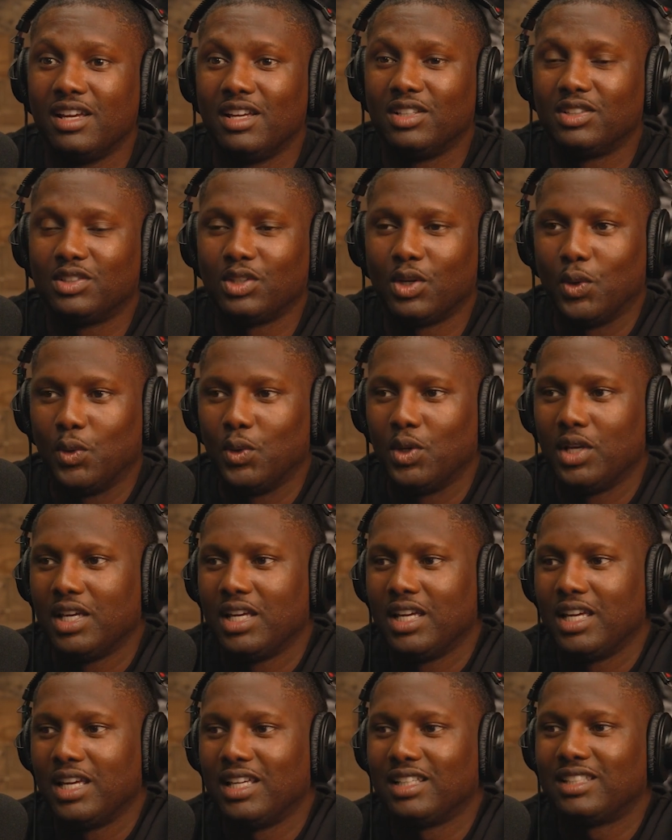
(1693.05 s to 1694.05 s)
So
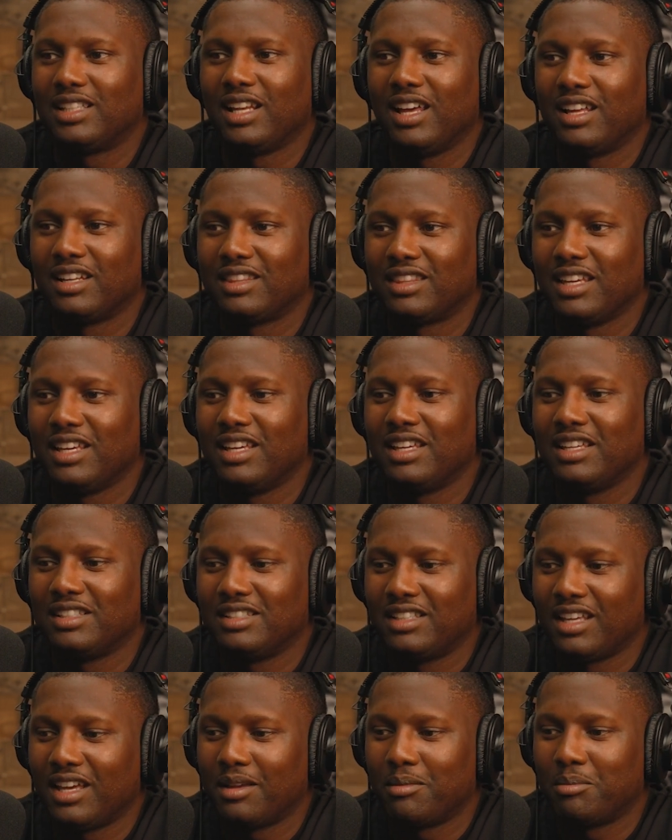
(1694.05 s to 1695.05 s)
it's a lot of things
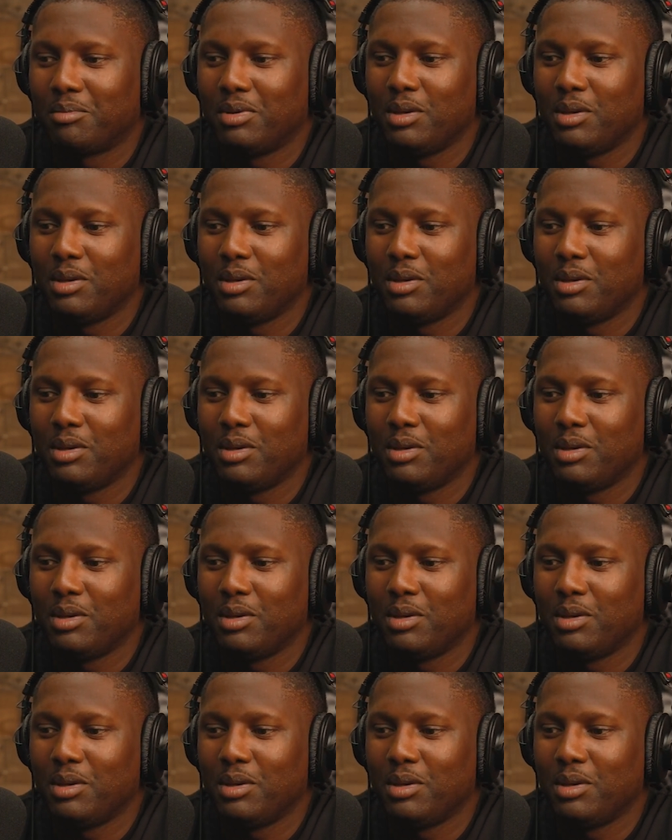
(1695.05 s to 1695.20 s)
that